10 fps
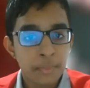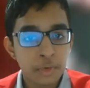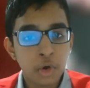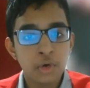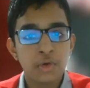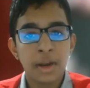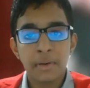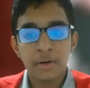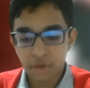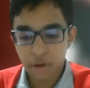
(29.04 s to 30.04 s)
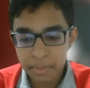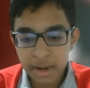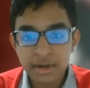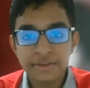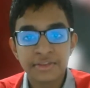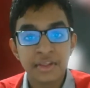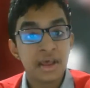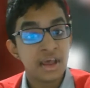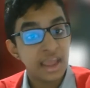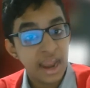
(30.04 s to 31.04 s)
pro great performance
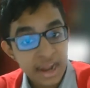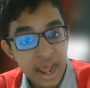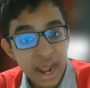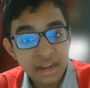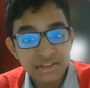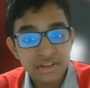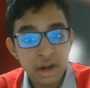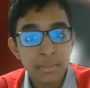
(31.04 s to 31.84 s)
enhanced